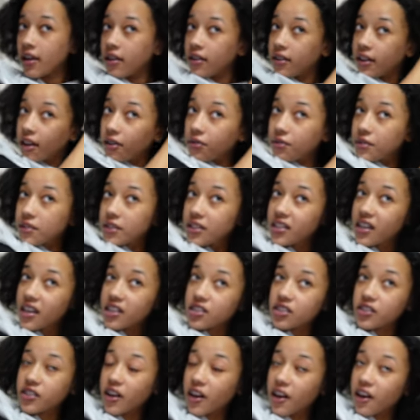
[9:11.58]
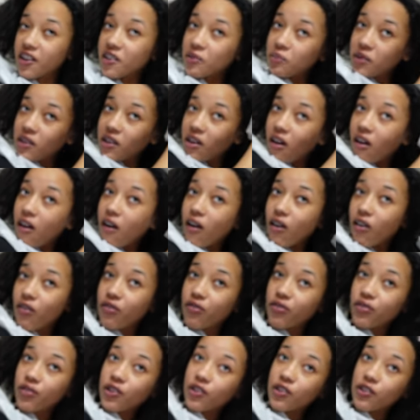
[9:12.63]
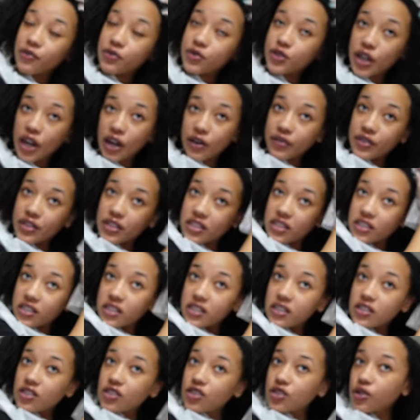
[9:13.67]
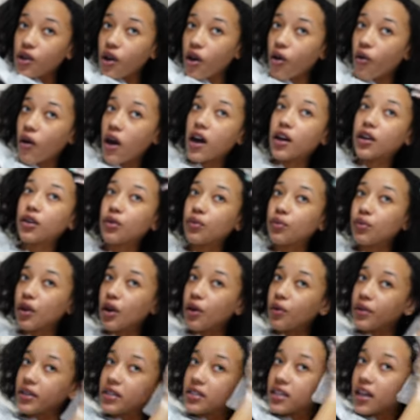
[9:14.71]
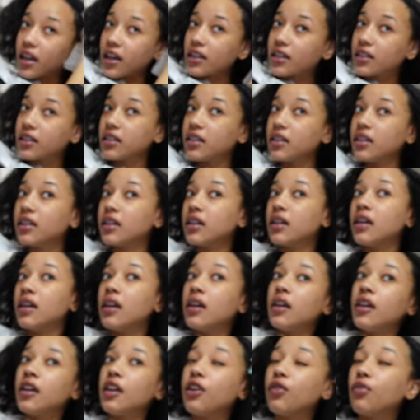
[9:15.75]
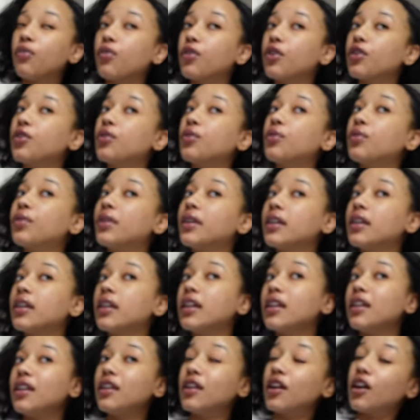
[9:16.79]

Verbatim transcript: that really has turned me off of services. So I don't know exactly if we're doing any